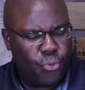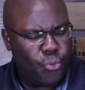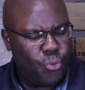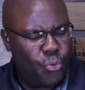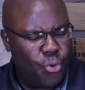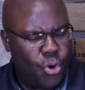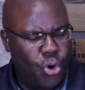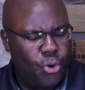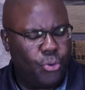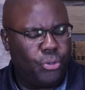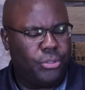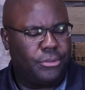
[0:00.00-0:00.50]

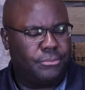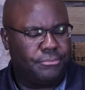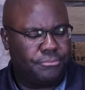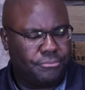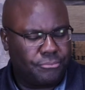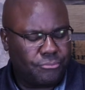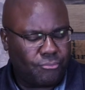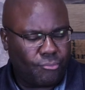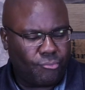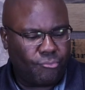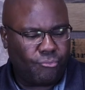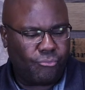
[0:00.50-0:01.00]
Woo.
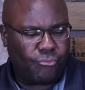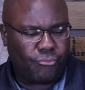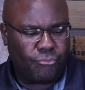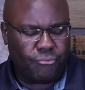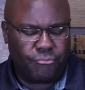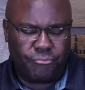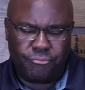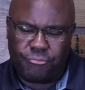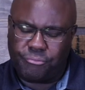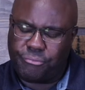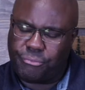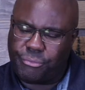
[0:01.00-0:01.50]

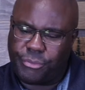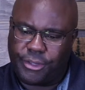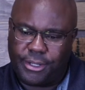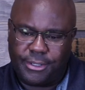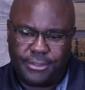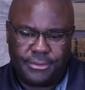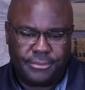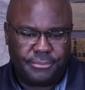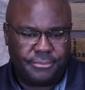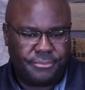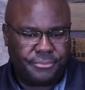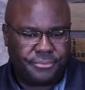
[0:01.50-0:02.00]
Mm.
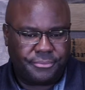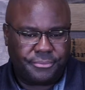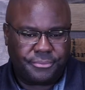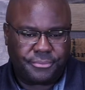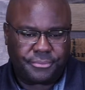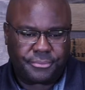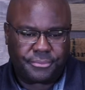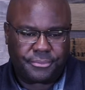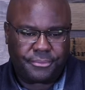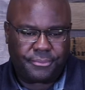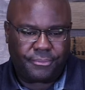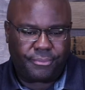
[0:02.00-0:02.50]

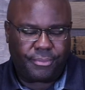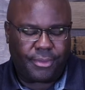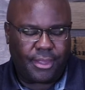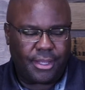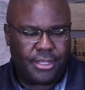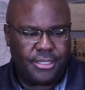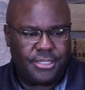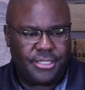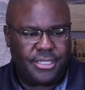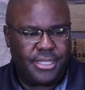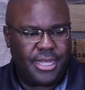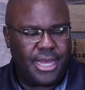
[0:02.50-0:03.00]

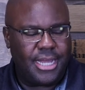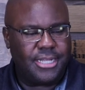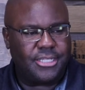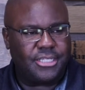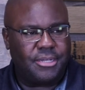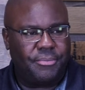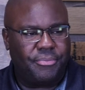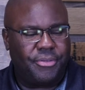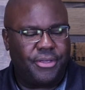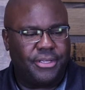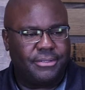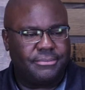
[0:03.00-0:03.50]
See, that's
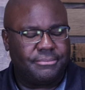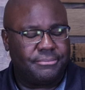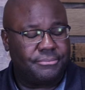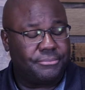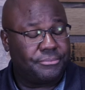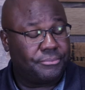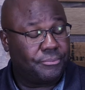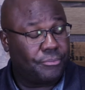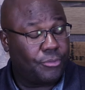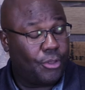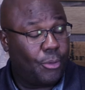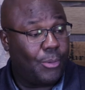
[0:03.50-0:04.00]
something.
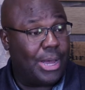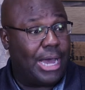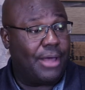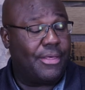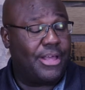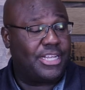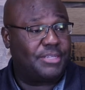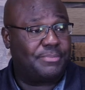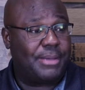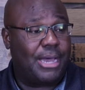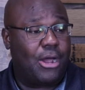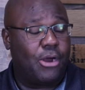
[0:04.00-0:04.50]
Wow,
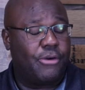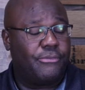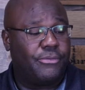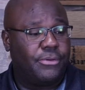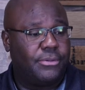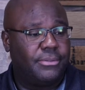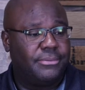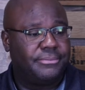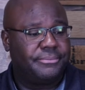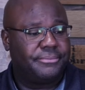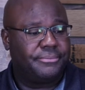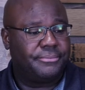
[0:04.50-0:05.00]
that's
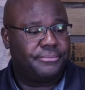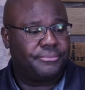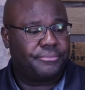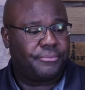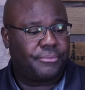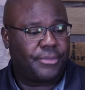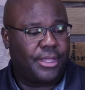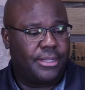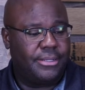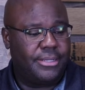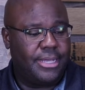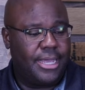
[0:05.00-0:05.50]
powerful.
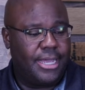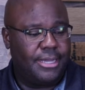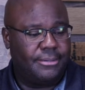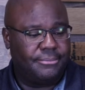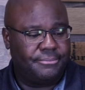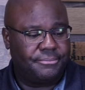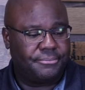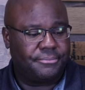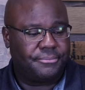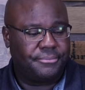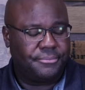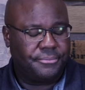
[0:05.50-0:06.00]
Damn.
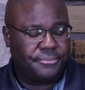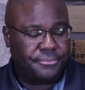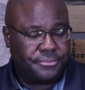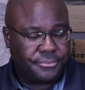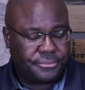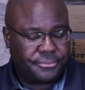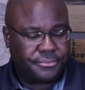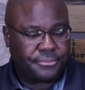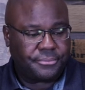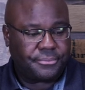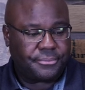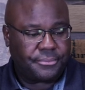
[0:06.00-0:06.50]

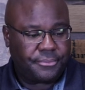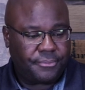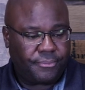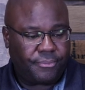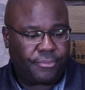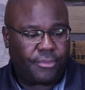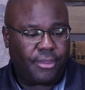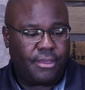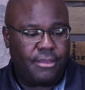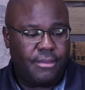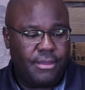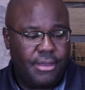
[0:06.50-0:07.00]

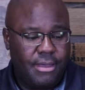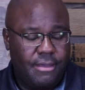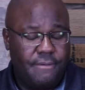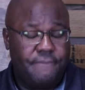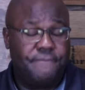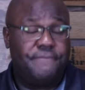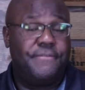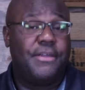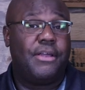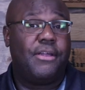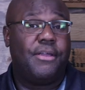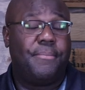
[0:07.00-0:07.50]

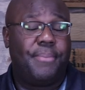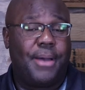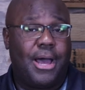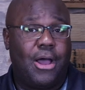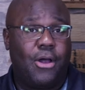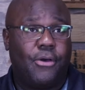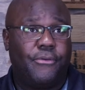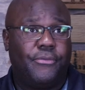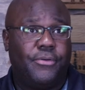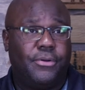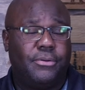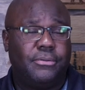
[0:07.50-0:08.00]
Very
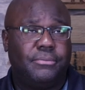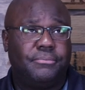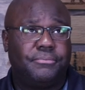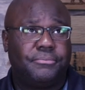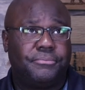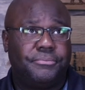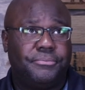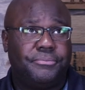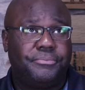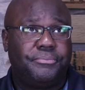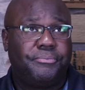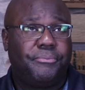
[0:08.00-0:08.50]
powerful.
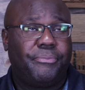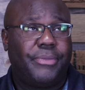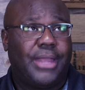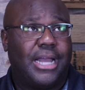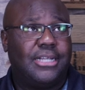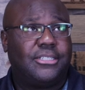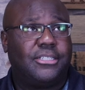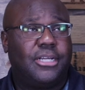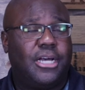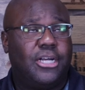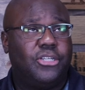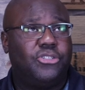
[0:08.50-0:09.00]

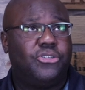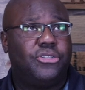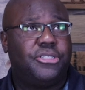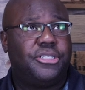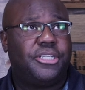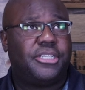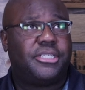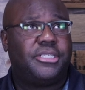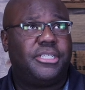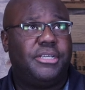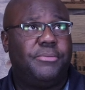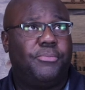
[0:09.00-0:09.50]
That's
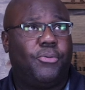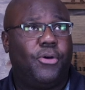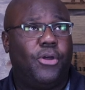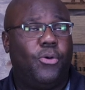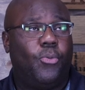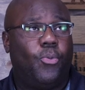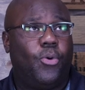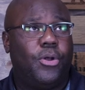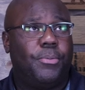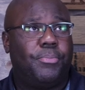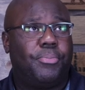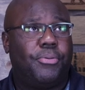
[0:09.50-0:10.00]

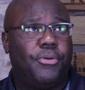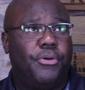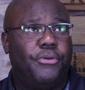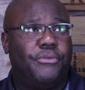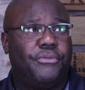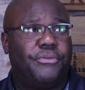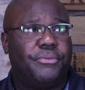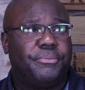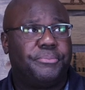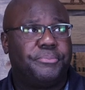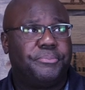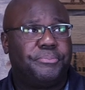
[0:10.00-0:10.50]
116.1
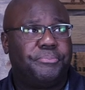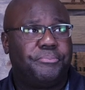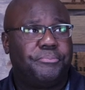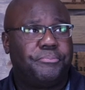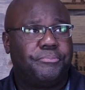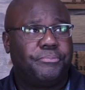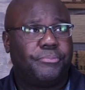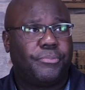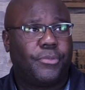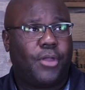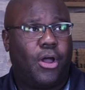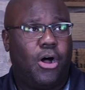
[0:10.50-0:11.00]
proof.
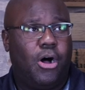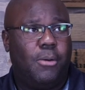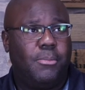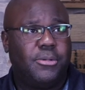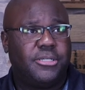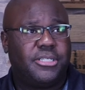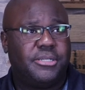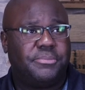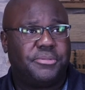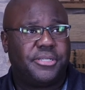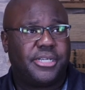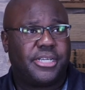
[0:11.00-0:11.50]

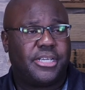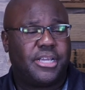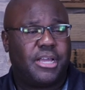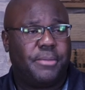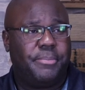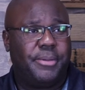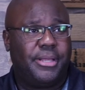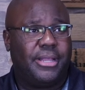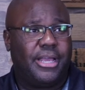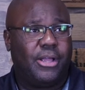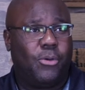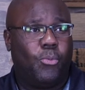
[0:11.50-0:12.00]
Almost looks like it could
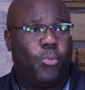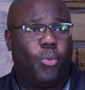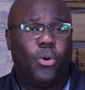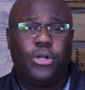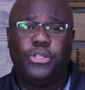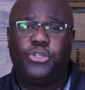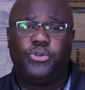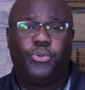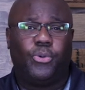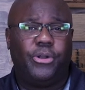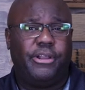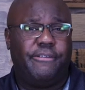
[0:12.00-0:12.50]
be like
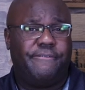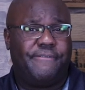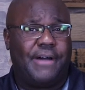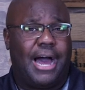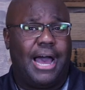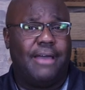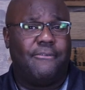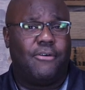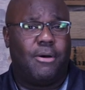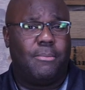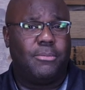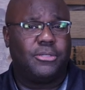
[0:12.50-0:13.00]

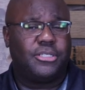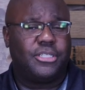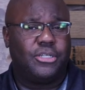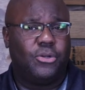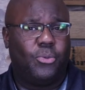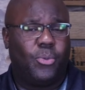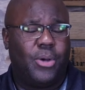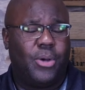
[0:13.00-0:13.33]
125 almost in a